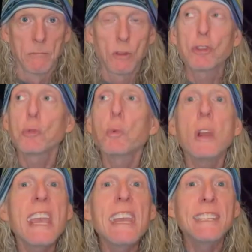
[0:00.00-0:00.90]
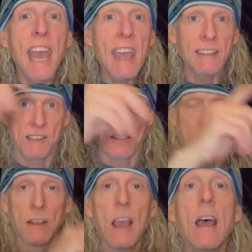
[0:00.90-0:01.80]
3 tents.
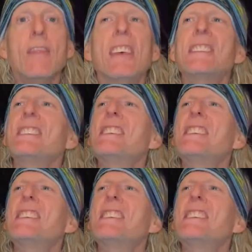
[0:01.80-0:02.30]
This is